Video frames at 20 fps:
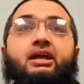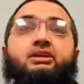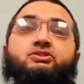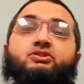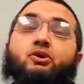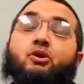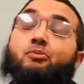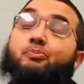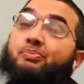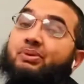
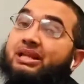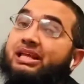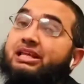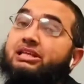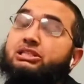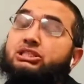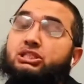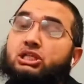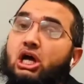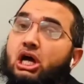So
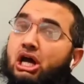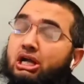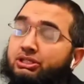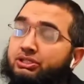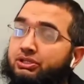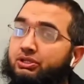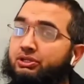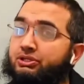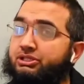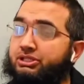please talk
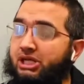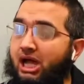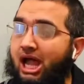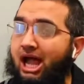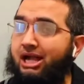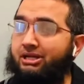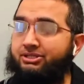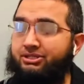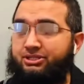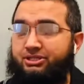to your
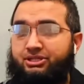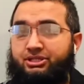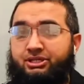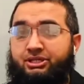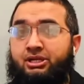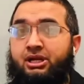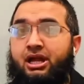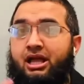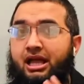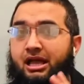
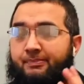doctor